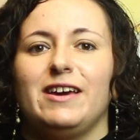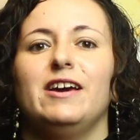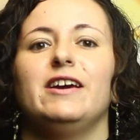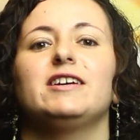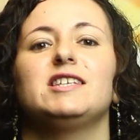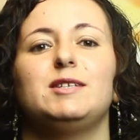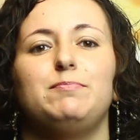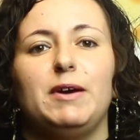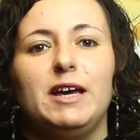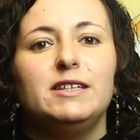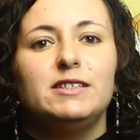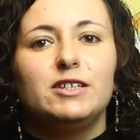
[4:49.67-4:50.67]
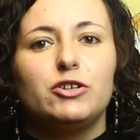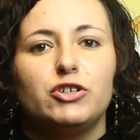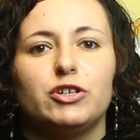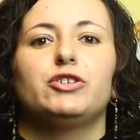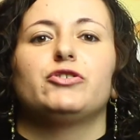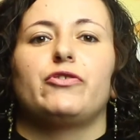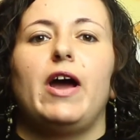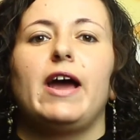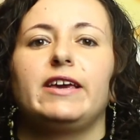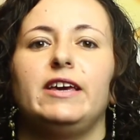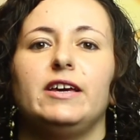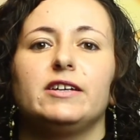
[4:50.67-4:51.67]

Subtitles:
expenditure tracking,